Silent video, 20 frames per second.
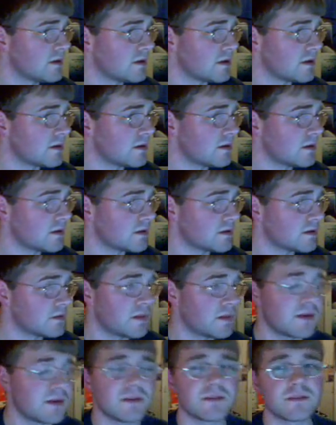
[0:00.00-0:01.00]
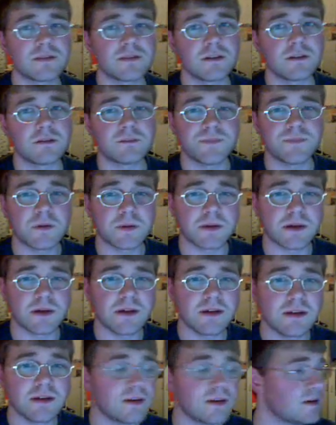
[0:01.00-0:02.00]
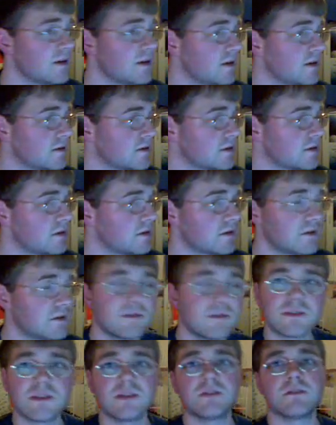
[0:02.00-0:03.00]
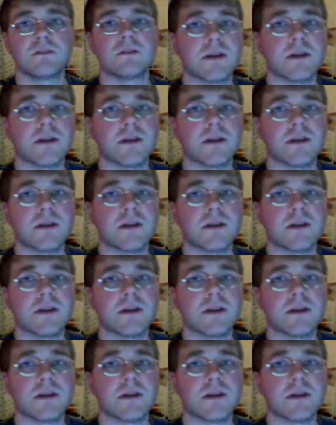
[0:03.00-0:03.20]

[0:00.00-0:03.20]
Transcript: I think that's about it. So okay. So good seeing you